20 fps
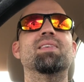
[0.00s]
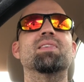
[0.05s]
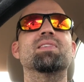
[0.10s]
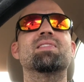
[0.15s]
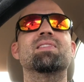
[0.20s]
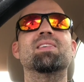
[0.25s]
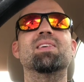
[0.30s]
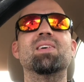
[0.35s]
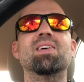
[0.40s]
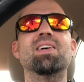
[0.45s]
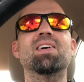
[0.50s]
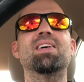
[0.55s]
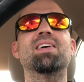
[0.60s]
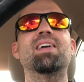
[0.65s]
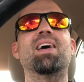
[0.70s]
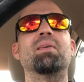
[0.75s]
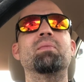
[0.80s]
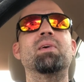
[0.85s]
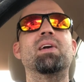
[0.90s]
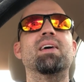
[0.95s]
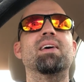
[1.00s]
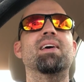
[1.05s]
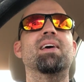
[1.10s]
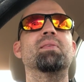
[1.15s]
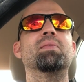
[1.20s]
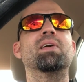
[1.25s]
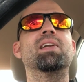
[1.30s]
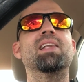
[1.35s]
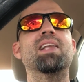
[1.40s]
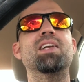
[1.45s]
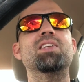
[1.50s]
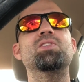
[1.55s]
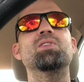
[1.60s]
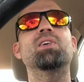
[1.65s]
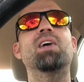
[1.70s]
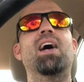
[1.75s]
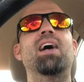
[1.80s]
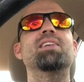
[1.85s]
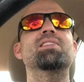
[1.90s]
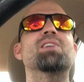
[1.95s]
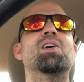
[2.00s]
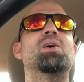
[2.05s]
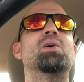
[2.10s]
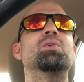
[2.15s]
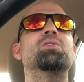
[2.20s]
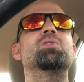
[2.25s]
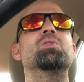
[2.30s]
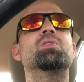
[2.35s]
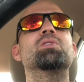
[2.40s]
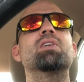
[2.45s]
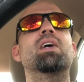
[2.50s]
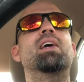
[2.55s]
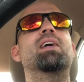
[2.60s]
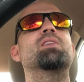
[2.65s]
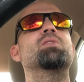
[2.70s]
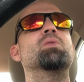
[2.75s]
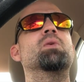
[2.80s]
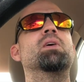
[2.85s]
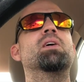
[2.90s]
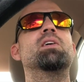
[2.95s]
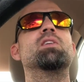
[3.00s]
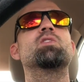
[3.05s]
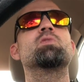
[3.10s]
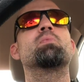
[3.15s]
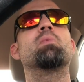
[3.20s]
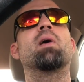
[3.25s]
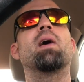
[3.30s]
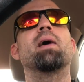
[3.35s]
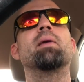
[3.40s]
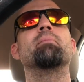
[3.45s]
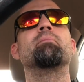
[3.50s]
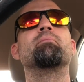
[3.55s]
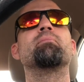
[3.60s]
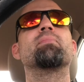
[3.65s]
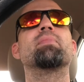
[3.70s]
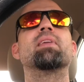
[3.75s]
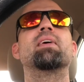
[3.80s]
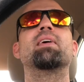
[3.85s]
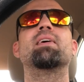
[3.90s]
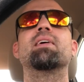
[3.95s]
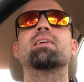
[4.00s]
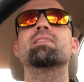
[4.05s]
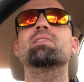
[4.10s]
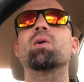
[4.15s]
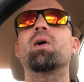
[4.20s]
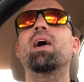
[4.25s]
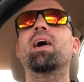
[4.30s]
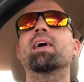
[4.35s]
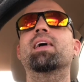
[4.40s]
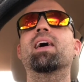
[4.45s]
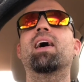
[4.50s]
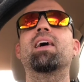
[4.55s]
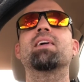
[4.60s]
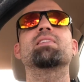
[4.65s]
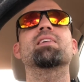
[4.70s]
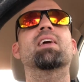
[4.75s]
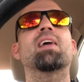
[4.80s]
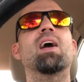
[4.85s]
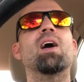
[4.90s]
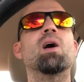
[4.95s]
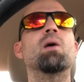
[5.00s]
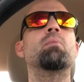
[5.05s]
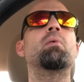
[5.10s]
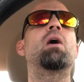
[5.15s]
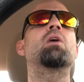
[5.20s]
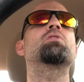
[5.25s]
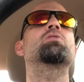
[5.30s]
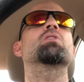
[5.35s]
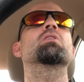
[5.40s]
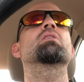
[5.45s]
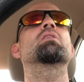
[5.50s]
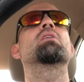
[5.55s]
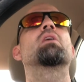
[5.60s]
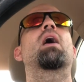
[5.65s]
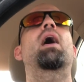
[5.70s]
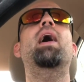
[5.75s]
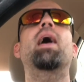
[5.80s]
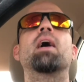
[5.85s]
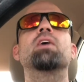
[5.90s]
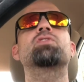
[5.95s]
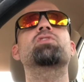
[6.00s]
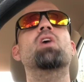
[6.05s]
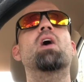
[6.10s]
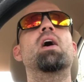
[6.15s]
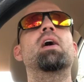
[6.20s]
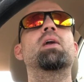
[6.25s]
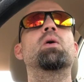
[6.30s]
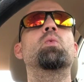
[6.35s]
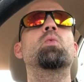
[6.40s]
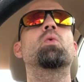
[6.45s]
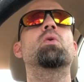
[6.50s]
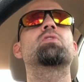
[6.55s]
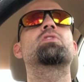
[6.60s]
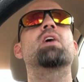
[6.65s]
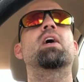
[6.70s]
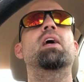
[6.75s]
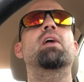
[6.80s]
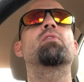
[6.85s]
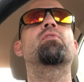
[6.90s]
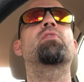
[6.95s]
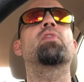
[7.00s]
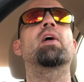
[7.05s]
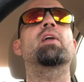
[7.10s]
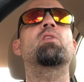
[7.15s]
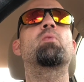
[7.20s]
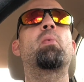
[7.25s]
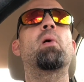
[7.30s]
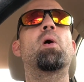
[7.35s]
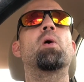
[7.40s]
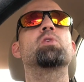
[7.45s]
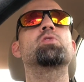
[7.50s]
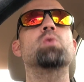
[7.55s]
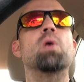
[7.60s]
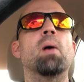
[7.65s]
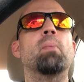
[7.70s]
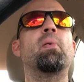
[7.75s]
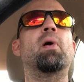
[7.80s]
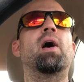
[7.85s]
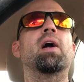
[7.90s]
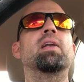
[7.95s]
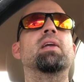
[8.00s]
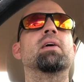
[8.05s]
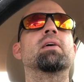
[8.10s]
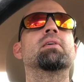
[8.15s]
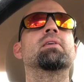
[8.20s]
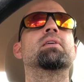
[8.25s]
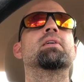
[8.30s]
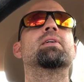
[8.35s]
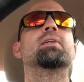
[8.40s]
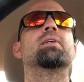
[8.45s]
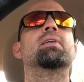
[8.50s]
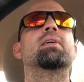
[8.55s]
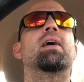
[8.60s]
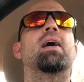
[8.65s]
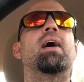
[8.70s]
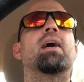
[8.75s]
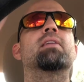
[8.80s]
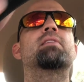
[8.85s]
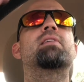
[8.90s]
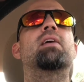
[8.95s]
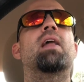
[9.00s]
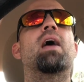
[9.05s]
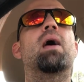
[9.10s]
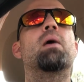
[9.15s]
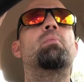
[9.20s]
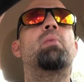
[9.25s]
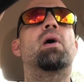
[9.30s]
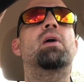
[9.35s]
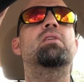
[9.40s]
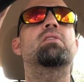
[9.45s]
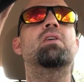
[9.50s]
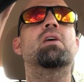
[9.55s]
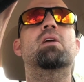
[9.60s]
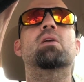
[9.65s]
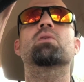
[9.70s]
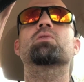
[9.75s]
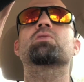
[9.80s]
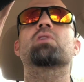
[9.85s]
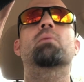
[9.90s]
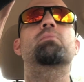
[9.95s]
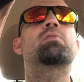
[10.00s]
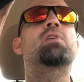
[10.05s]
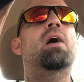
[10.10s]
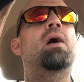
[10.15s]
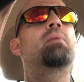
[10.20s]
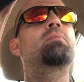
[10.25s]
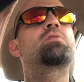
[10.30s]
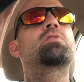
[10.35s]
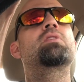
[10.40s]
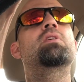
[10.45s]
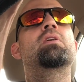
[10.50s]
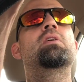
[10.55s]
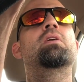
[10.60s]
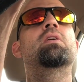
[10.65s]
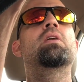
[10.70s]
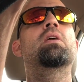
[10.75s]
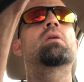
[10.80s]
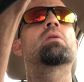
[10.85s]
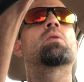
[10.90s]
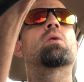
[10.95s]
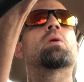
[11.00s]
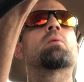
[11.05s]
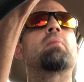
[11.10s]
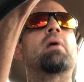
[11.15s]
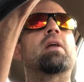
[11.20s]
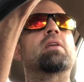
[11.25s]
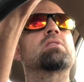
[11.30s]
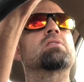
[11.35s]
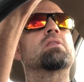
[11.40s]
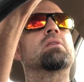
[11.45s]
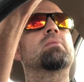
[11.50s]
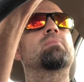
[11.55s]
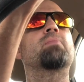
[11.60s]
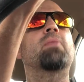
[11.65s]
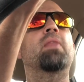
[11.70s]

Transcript: still good. I'm gonna let you guys go as soon as I get to a good spot. So all right, guys, I care about you. Hey, sorry to inflict poetry upon you today, but sometimes you need a little medicine,